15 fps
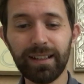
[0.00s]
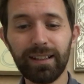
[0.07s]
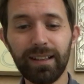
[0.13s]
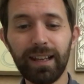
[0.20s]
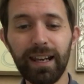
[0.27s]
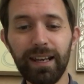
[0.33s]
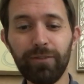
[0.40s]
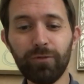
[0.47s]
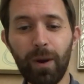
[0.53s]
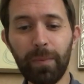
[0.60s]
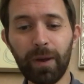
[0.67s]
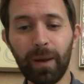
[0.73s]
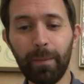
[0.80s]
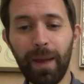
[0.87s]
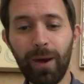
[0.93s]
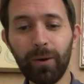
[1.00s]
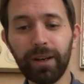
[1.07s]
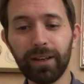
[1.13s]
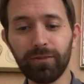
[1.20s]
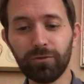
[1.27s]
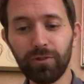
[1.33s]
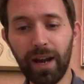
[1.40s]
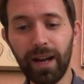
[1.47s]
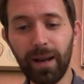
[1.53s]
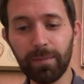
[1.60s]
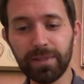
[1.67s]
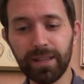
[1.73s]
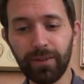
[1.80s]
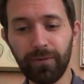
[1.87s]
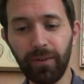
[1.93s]
Lily, Robert and Malkin ran up
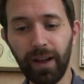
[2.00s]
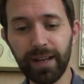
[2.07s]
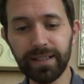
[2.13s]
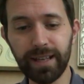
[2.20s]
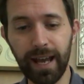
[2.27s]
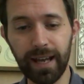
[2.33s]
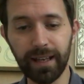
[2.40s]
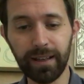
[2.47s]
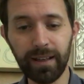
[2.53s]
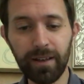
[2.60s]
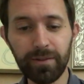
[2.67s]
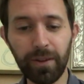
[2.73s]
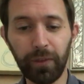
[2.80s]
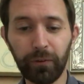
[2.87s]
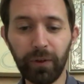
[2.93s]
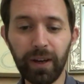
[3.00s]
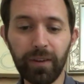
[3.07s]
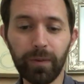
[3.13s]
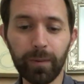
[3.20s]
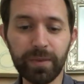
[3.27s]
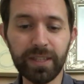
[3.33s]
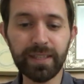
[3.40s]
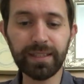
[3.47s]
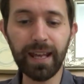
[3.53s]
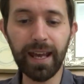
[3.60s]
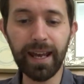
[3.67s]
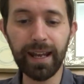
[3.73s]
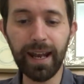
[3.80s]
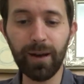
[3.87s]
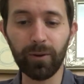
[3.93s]
to the flight deck. The three of them
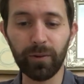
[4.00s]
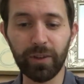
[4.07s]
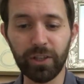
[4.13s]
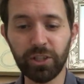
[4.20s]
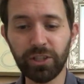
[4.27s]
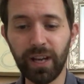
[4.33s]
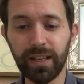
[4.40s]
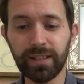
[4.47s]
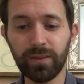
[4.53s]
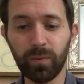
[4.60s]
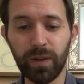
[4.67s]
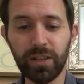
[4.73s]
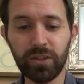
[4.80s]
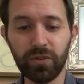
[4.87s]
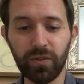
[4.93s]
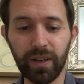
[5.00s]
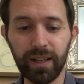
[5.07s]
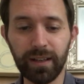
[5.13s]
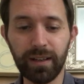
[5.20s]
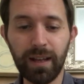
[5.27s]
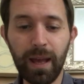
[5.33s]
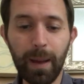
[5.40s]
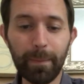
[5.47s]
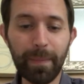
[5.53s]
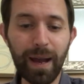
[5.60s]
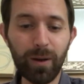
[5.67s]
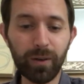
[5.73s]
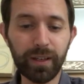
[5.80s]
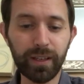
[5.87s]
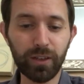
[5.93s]
stared out the shattered windscreen,
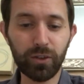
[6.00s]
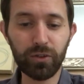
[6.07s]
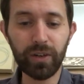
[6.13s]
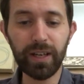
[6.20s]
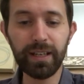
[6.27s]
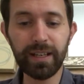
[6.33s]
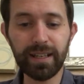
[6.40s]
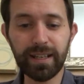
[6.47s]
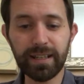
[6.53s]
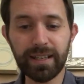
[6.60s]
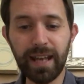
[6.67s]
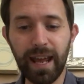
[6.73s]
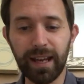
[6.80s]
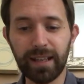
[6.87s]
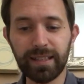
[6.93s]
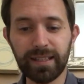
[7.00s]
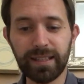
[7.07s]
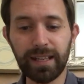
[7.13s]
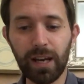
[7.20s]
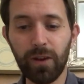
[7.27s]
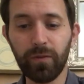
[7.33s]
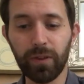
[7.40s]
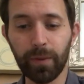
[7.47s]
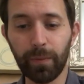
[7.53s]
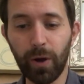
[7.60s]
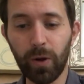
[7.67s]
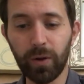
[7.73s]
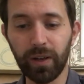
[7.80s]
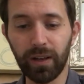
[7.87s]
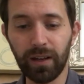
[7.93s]
Malkin craning his neck to see over the
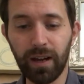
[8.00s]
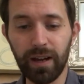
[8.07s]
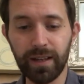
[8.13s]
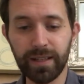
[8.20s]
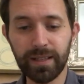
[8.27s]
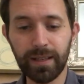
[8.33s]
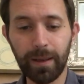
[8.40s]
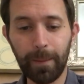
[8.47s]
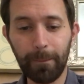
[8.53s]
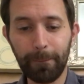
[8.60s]
broken glass.